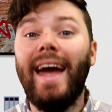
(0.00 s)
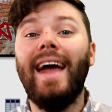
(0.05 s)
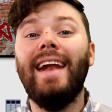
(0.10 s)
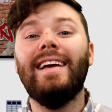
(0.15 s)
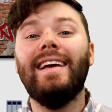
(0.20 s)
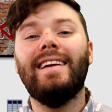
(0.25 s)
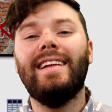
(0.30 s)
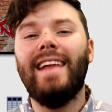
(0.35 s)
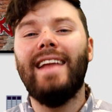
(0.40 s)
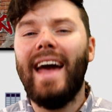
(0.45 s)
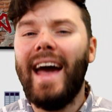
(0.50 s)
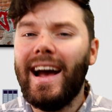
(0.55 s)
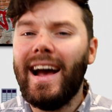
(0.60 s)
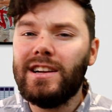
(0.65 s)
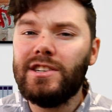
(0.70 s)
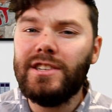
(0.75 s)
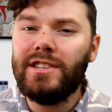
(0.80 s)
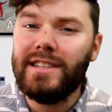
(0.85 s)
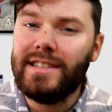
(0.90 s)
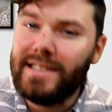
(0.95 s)
and it can
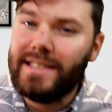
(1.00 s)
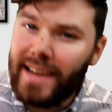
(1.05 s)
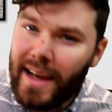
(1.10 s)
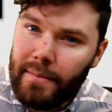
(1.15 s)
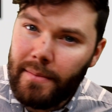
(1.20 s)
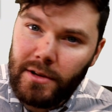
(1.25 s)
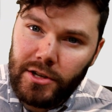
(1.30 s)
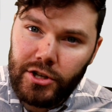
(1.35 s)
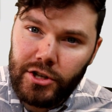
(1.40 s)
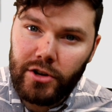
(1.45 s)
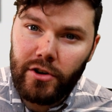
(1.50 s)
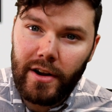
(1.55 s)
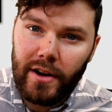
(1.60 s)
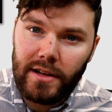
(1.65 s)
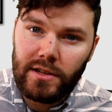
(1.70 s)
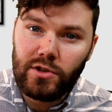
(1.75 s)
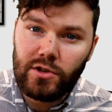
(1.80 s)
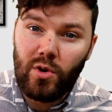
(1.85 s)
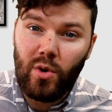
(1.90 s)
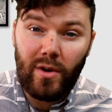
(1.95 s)
actually damage your
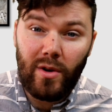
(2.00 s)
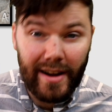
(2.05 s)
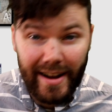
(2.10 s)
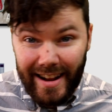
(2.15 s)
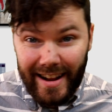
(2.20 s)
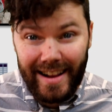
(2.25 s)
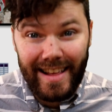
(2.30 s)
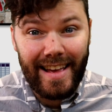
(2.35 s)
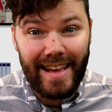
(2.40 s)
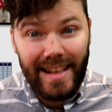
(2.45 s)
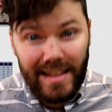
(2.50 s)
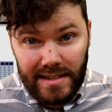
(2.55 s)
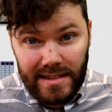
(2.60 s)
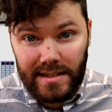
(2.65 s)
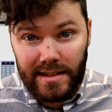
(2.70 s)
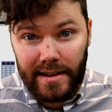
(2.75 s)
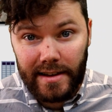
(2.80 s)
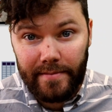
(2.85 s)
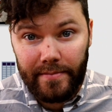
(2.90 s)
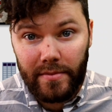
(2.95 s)
credit score in an
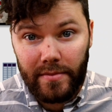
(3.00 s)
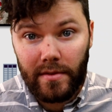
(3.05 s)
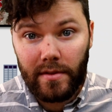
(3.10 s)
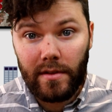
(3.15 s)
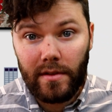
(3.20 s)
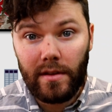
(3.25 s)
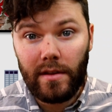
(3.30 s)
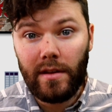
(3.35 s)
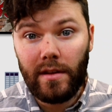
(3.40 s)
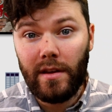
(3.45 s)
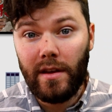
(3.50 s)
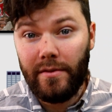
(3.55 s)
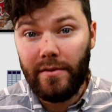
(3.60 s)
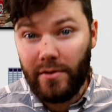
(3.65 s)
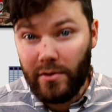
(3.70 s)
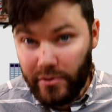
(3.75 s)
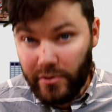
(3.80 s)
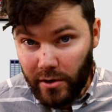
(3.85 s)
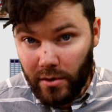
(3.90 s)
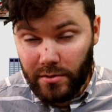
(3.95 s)
instant
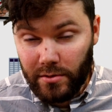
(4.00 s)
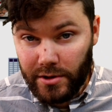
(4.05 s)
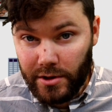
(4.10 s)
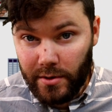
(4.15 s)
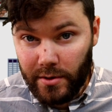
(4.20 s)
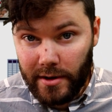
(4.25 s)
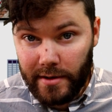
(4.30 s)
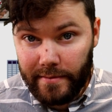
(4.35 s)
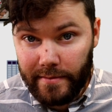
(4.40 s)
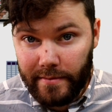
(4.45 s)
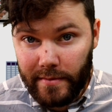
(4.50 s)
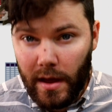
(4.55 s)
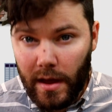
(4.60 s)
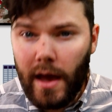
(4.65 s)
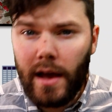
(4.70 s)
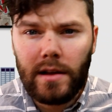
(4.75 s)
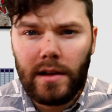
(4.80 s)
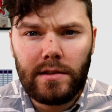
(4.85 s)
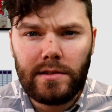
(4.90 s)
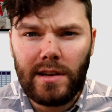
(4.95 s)
if you don't do it.
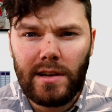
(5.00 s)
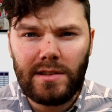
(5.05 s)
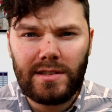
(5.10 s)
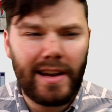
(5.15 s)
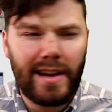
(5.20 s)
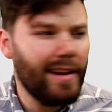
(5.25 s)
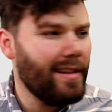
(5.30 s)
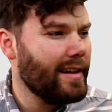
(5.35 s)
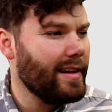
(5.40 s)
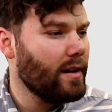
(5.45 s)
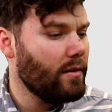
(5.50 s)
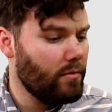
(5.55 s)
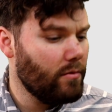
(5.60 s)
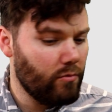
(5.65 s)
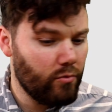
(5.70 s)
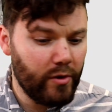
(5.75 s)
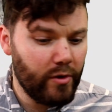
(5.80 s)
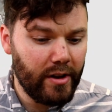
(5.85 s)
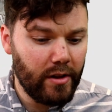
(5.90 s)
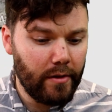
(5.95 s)
It sounds kind of like
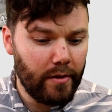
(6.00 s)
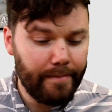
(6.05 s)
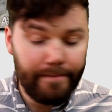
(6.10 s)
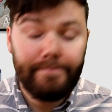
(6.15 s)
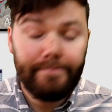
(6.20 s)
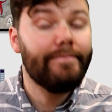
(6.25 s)
a riddle.